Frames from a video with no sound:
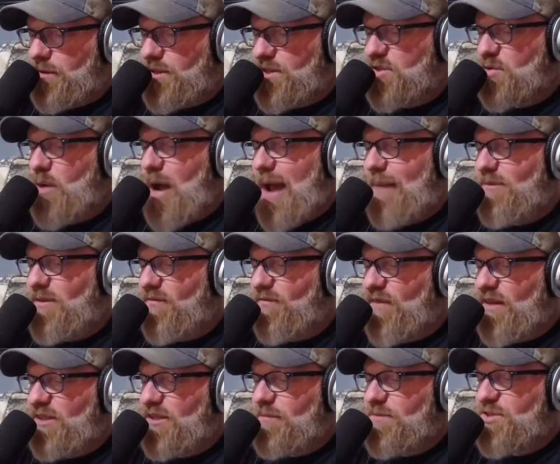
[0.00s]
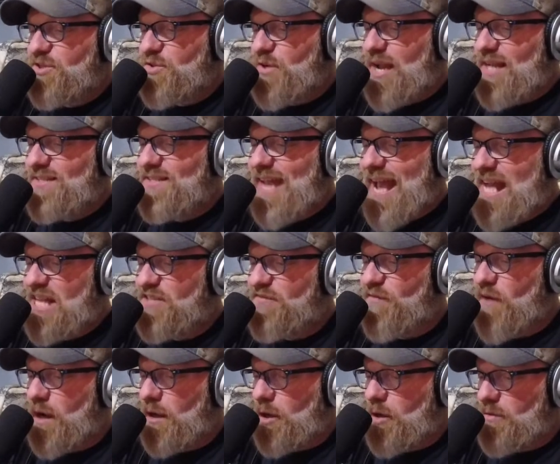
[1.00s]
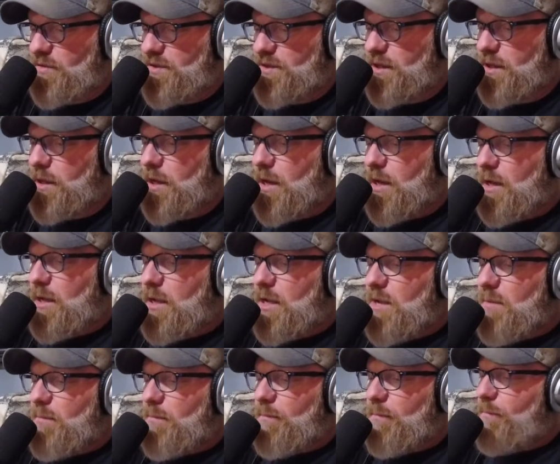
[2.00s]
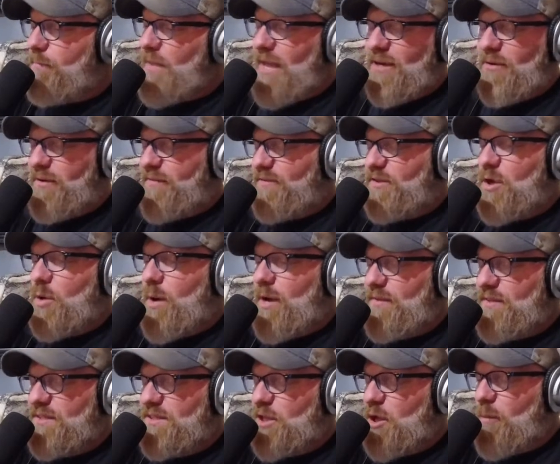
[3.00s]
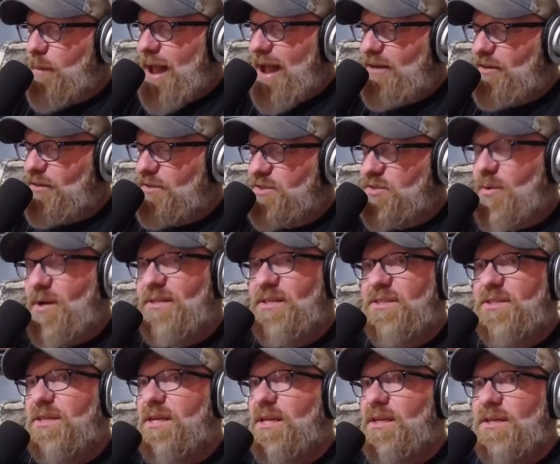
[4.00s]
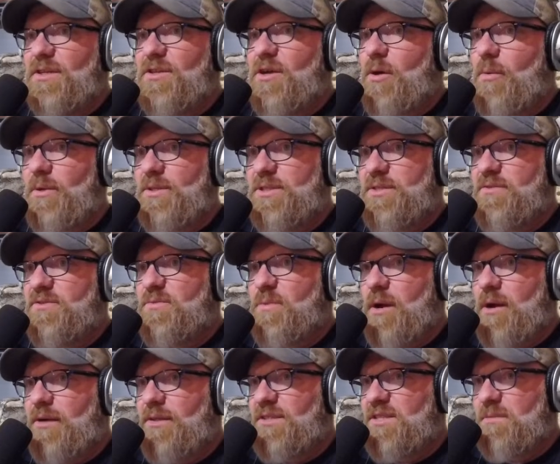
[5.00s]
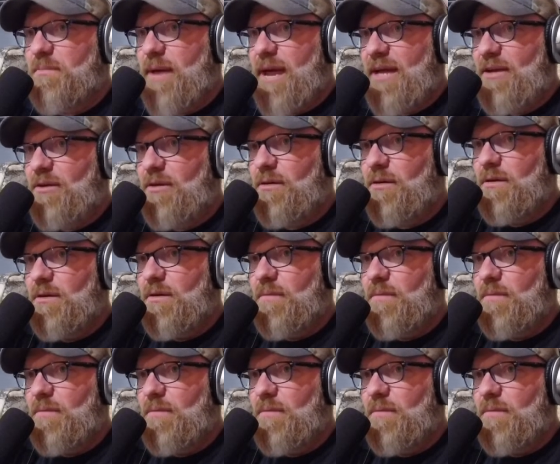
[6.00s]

described the victim's dress as follows. I don't even know why this all matters. Do I need to get into all what she was wearing? Does it matter?